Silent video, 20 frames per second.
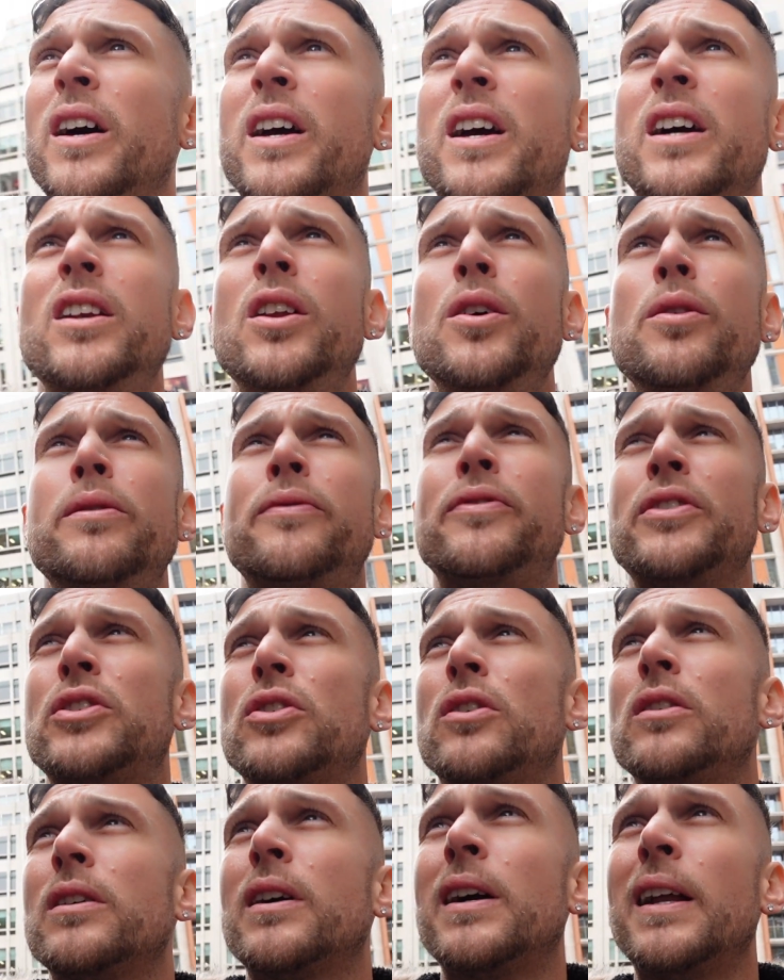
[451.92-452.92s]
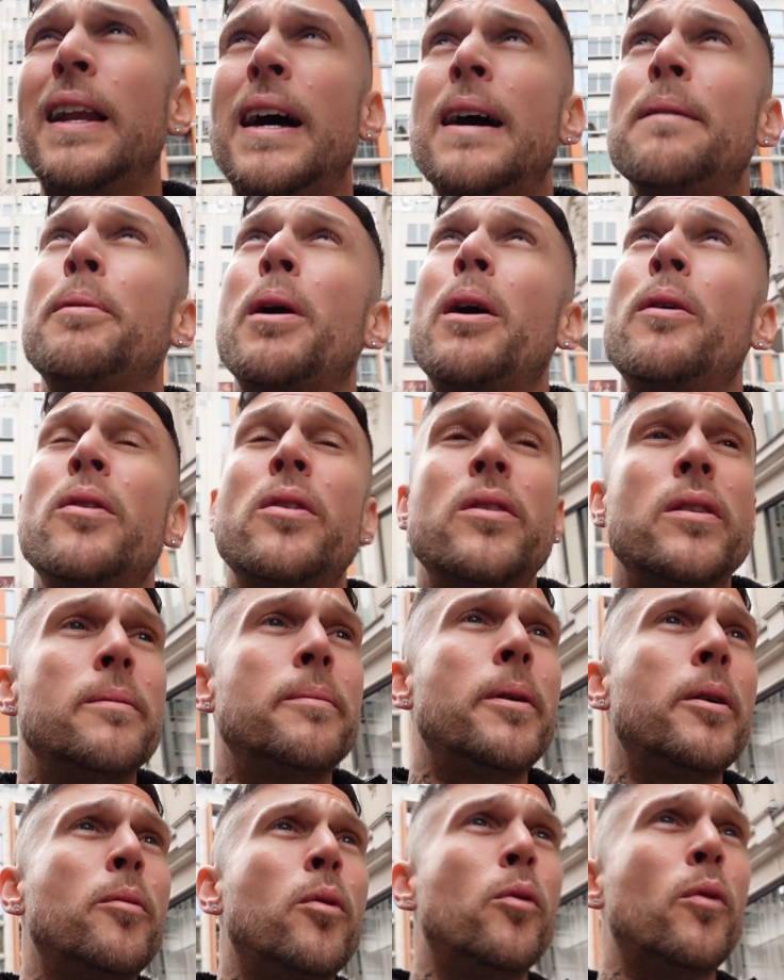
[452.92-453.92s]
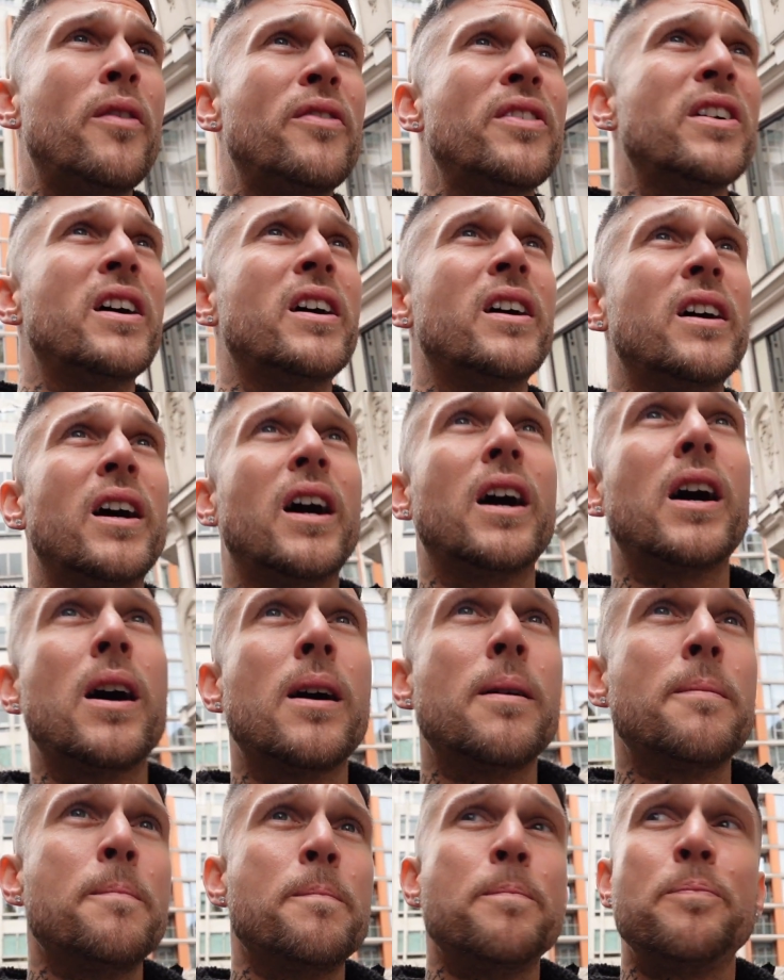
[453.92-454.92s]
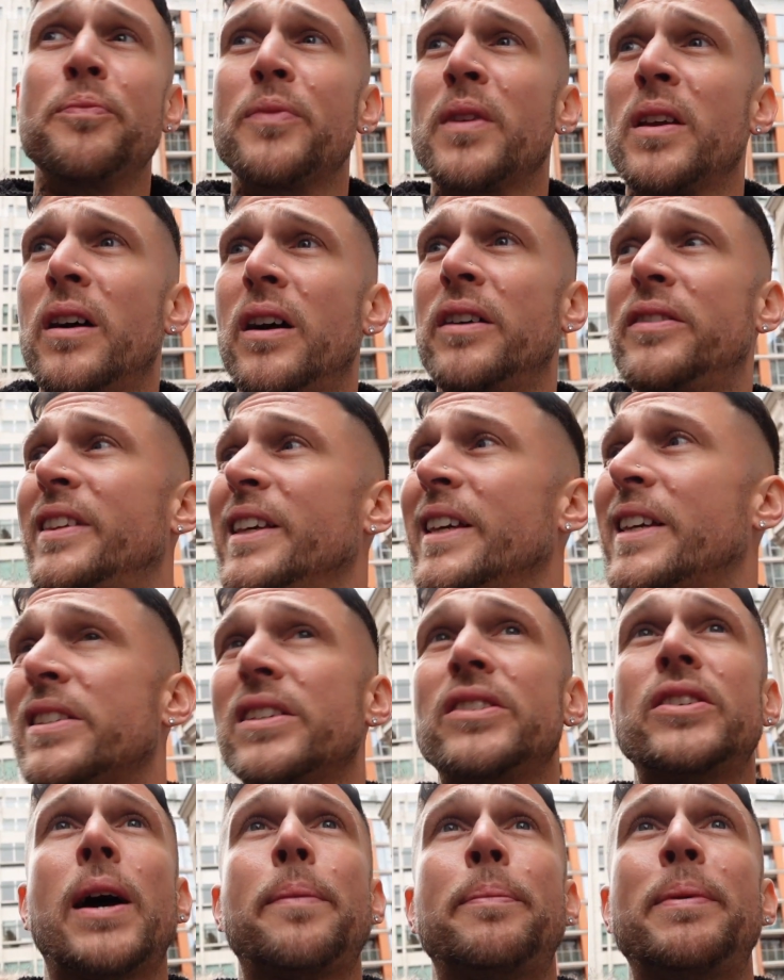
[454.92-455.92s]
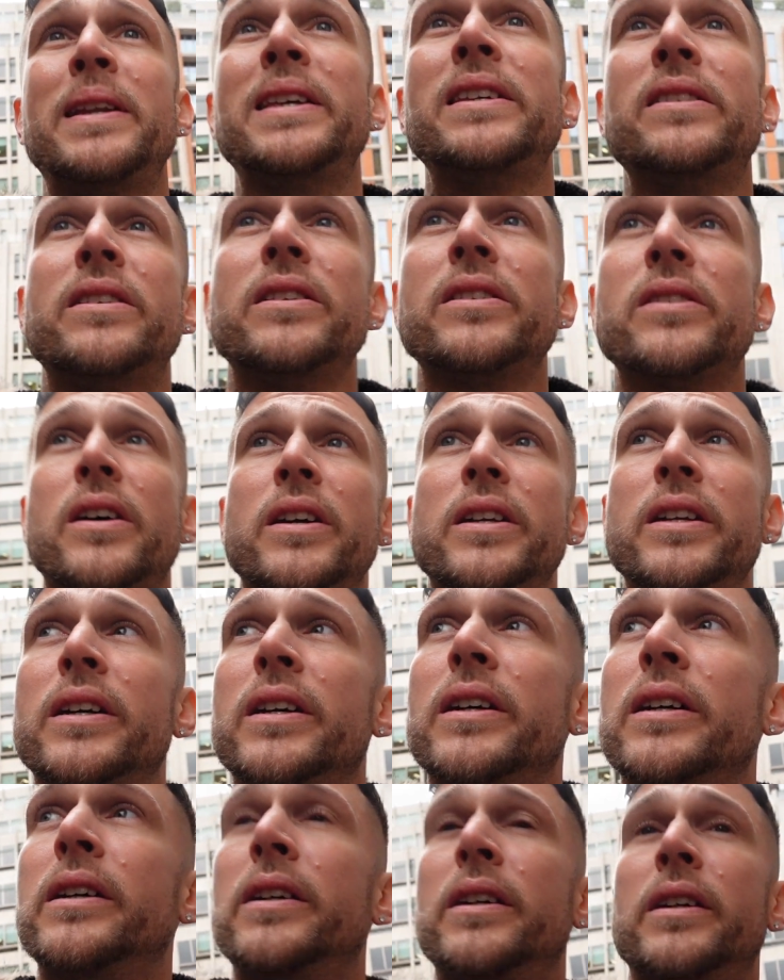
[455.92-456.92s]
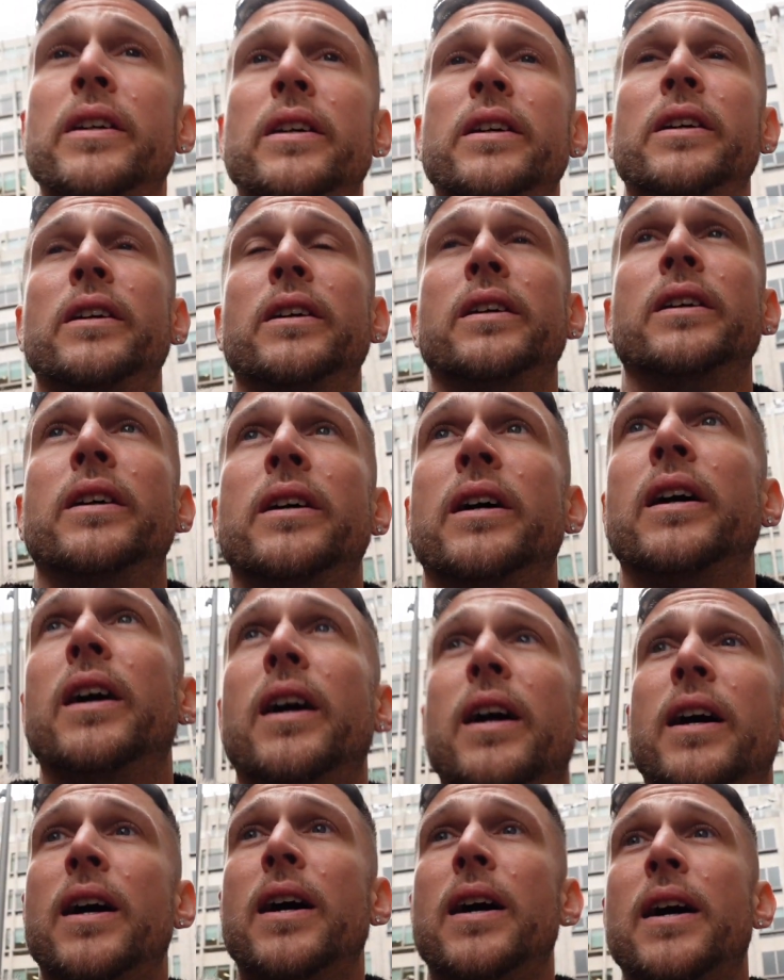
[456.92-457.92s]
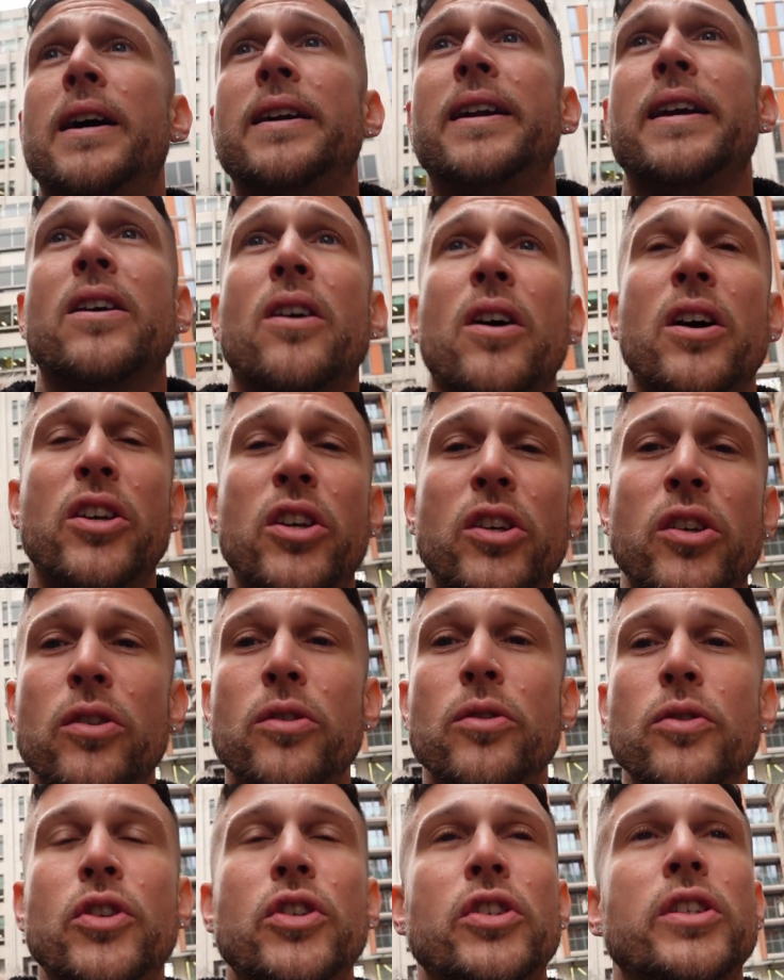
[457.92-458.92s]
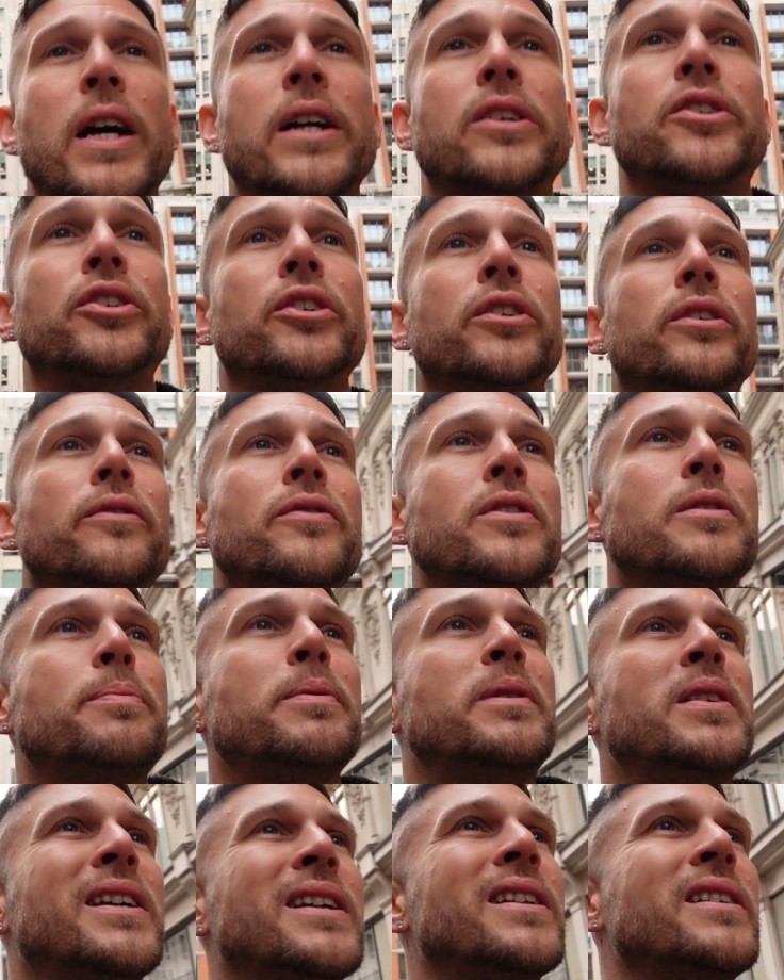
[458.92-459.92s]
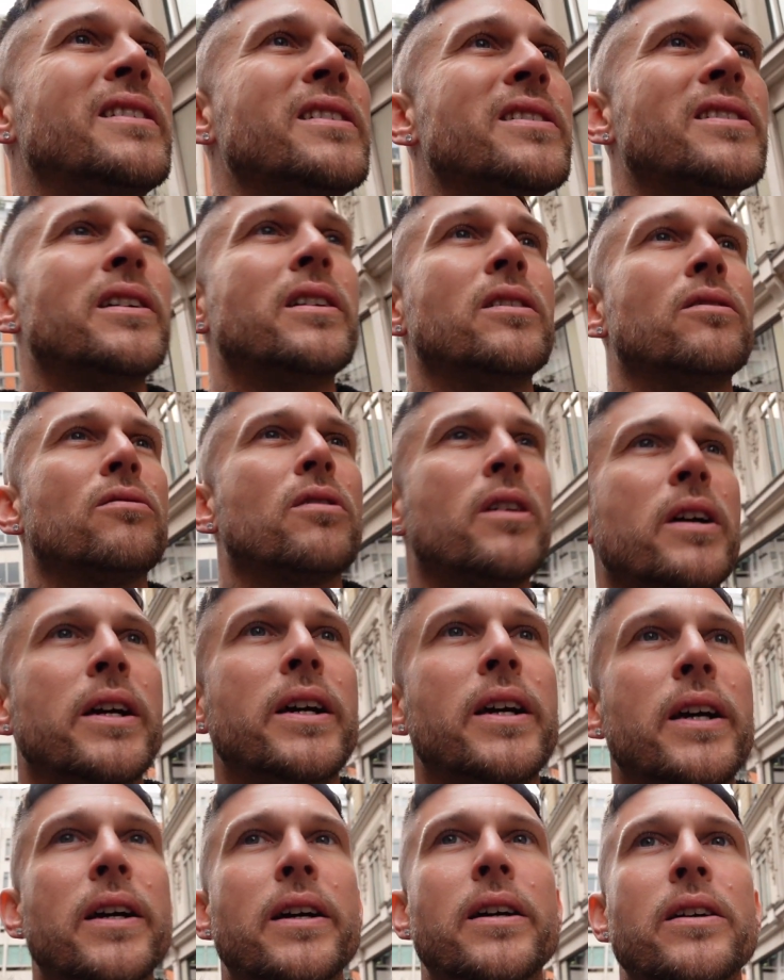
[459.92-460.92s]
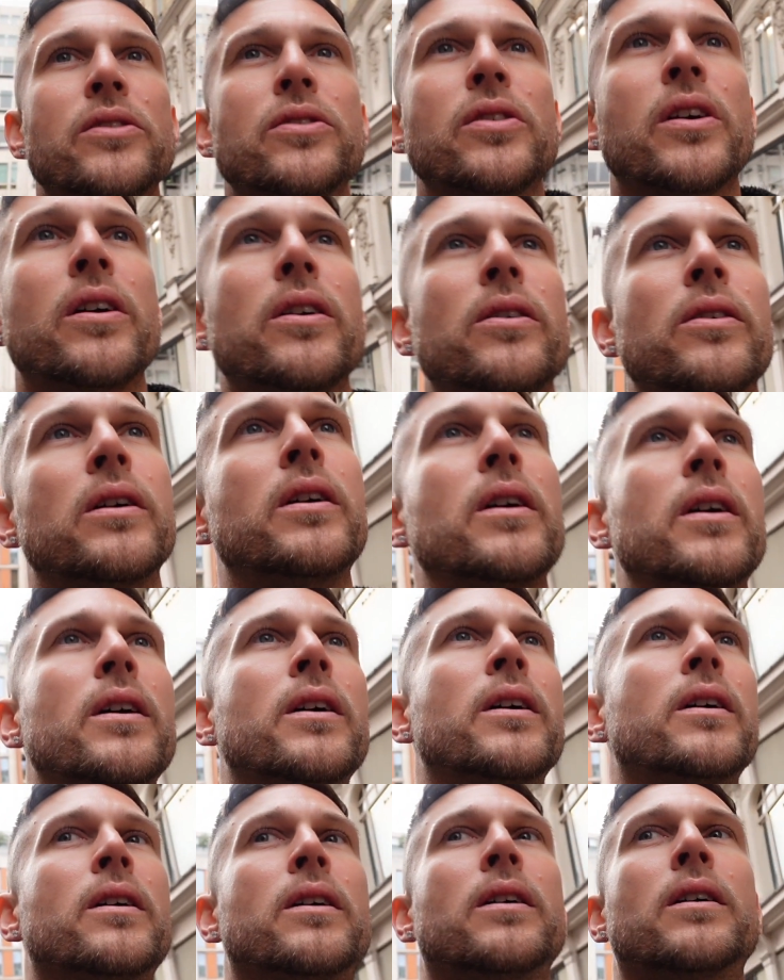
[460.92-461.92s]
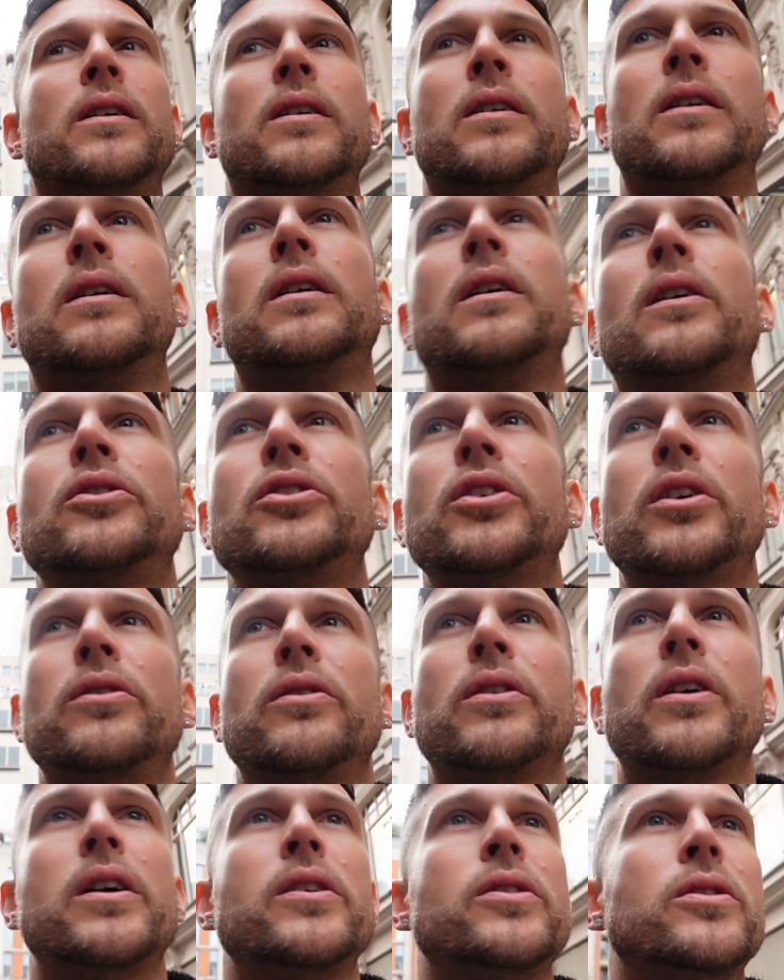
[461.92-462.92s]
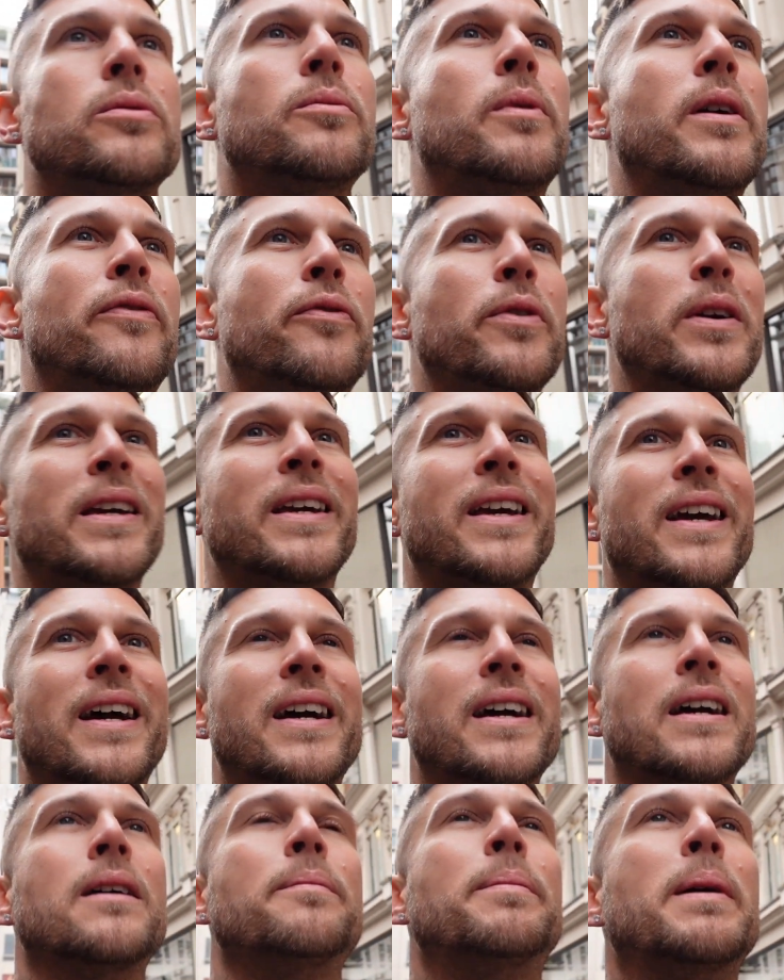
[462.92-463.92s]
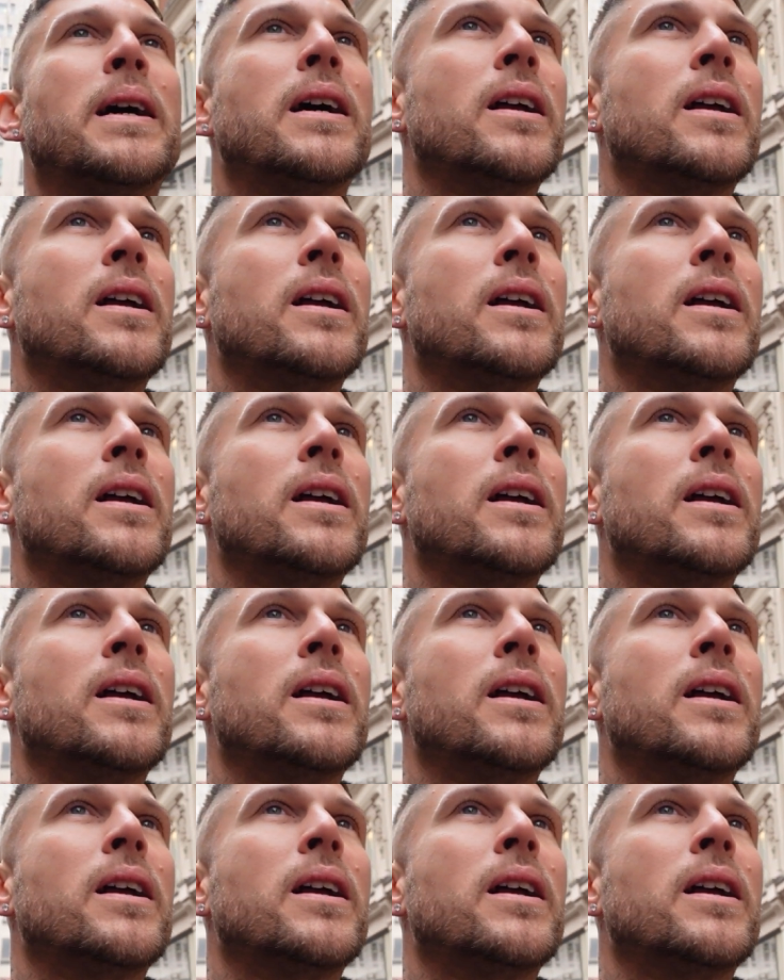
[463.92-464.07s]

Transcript: like a Louis Vuitton collab going on at the moment with a, um, I think it's a Japanese designer. Uh, and they got a huge statue of this particular designer right here, so I'll show you guys if we can get a bit